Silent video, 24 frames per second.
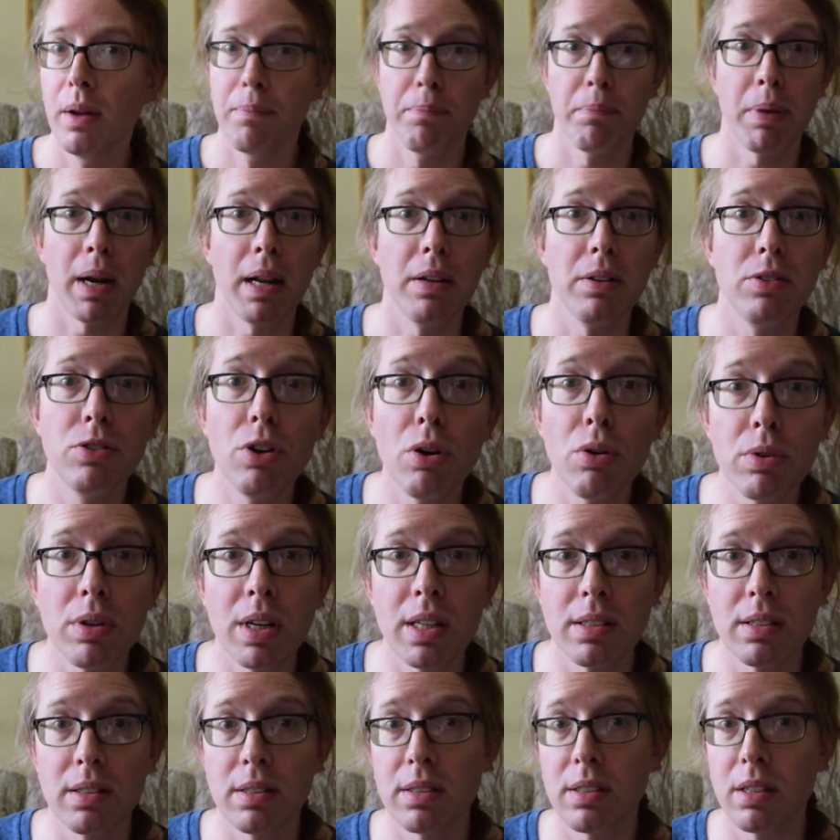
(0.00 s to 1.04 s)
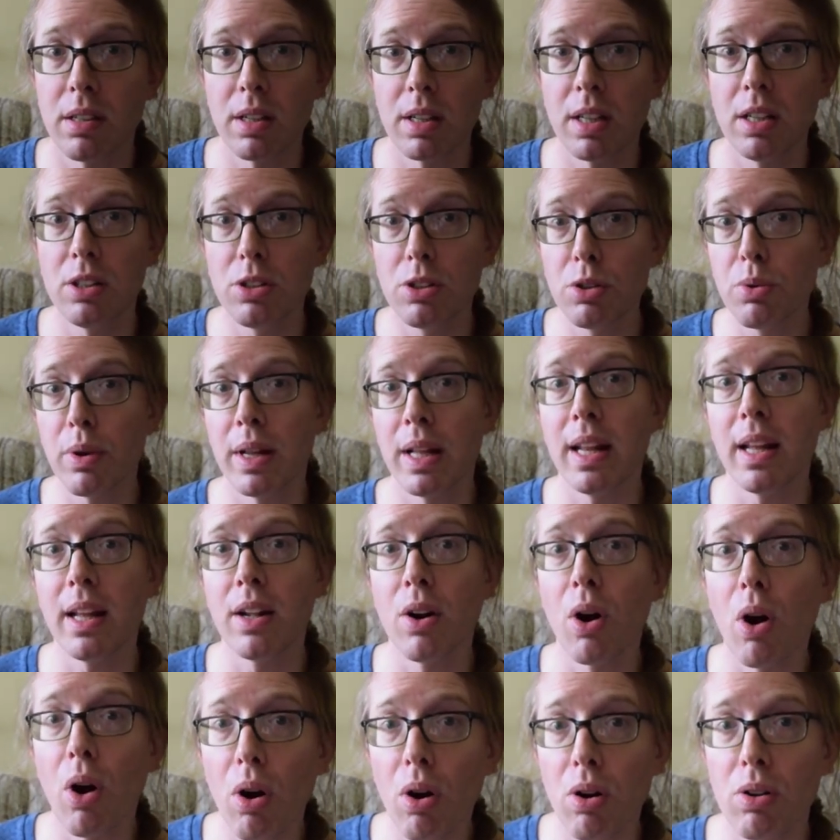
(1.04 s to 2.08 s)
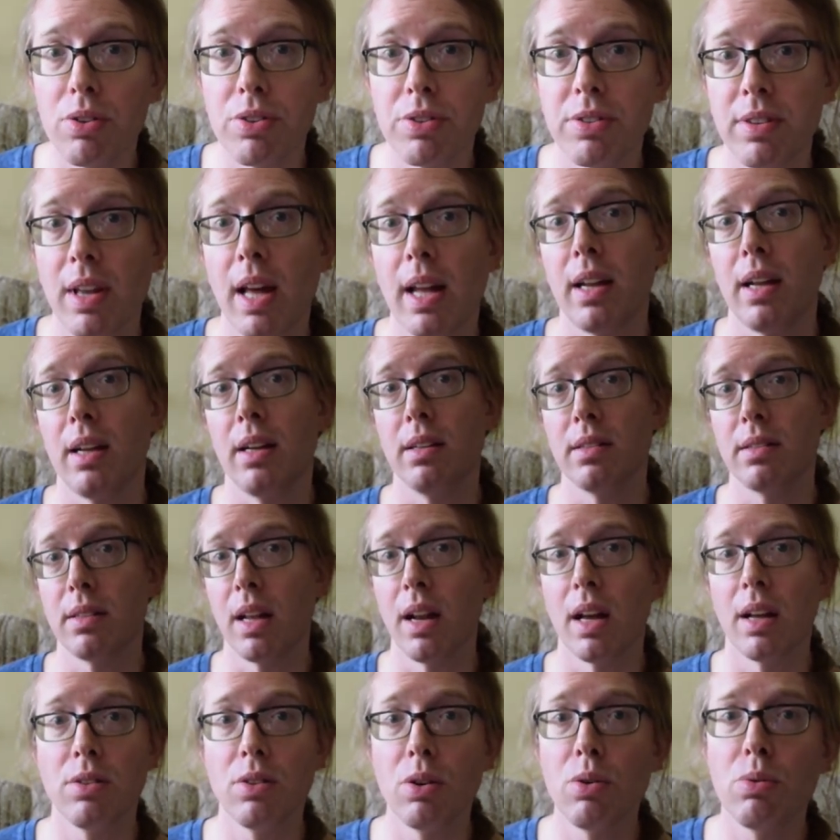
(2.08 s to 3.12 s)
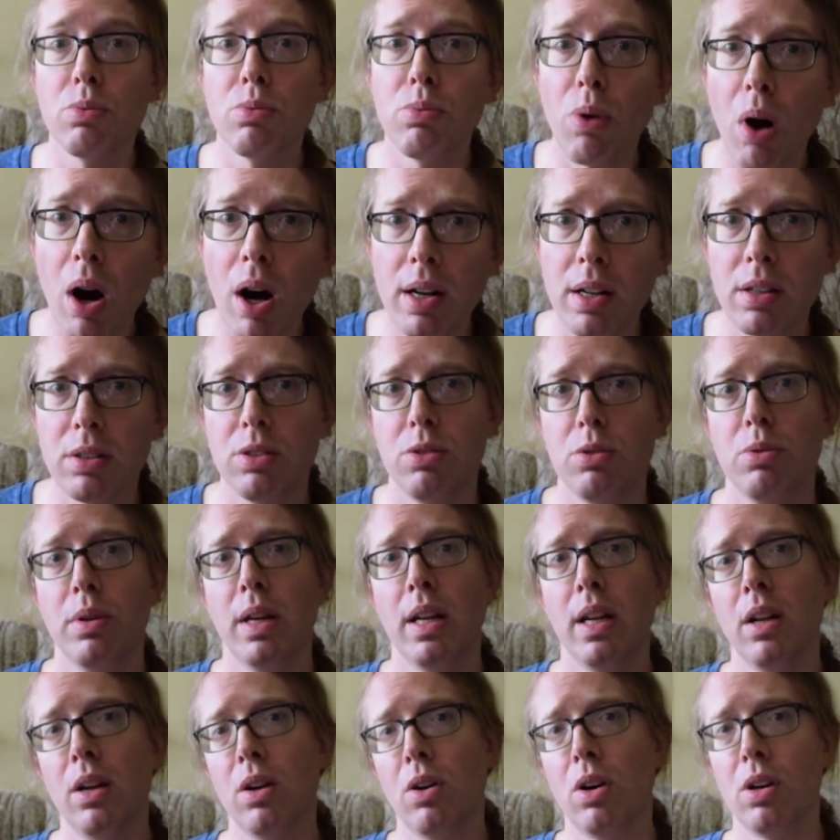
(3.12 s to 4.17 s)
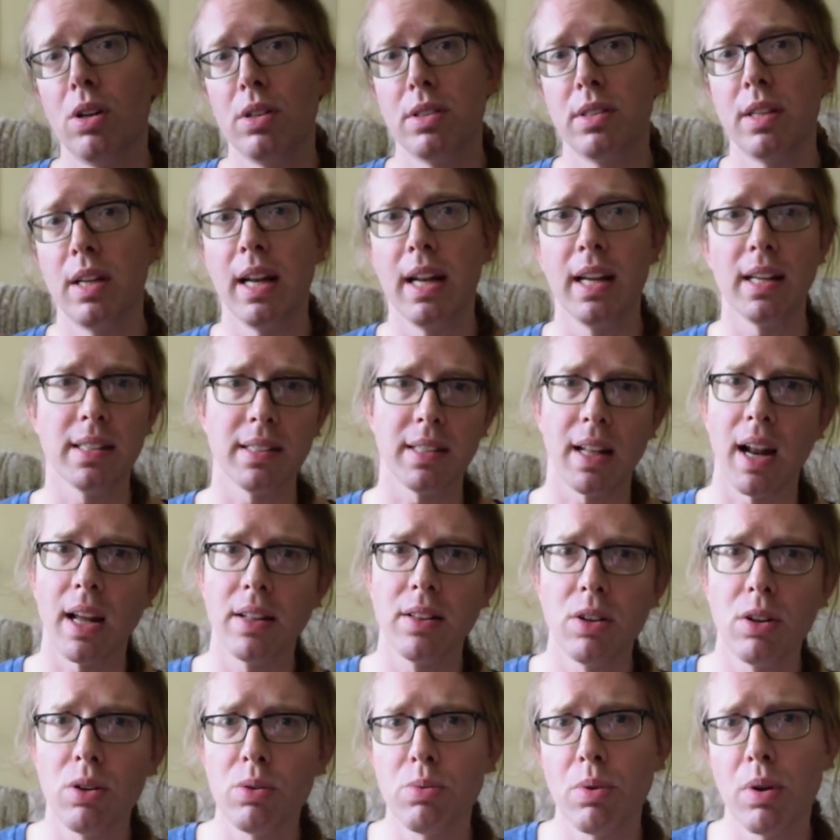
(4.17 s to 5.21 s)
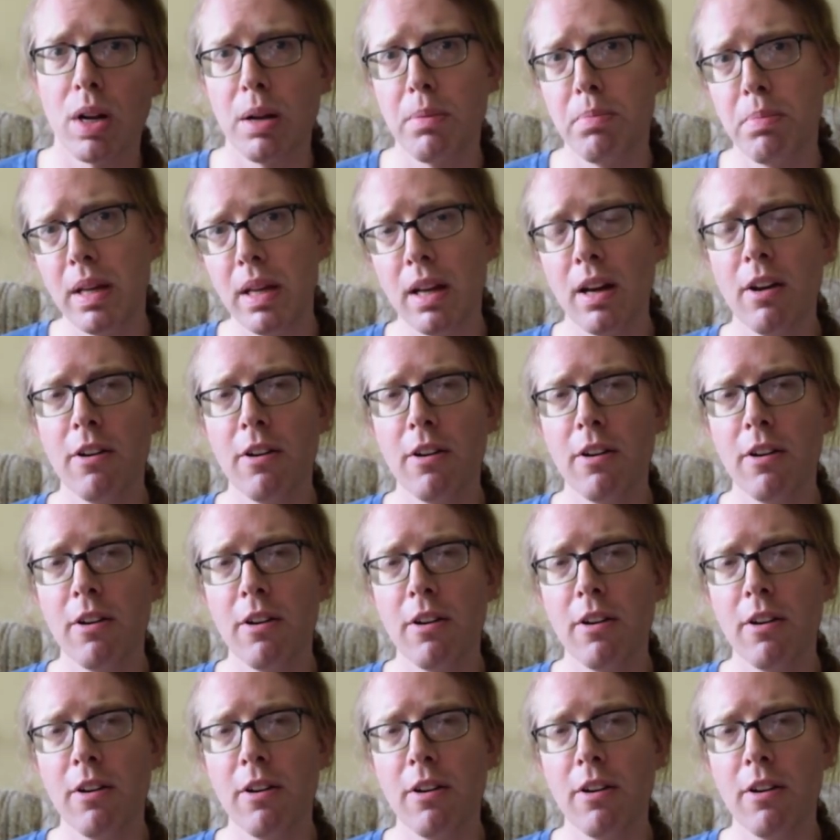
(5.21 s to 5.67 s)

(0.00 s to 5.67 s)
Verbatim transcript: But I don't necessarily do it in all settings, and I don't want to do it in all settings, and I don't want to be